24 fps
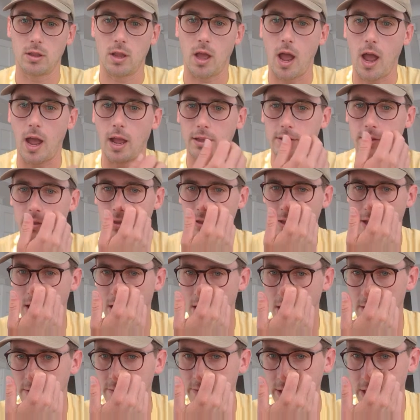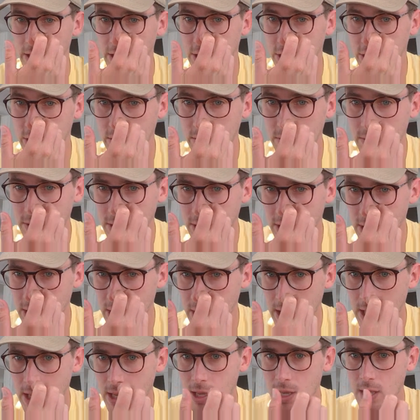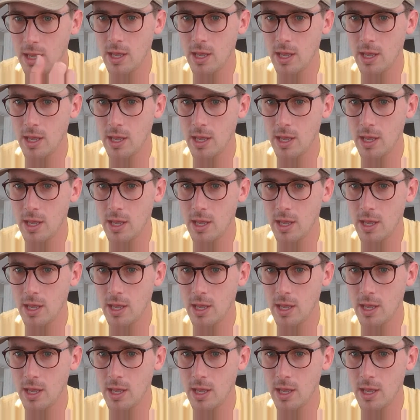a lot of issues.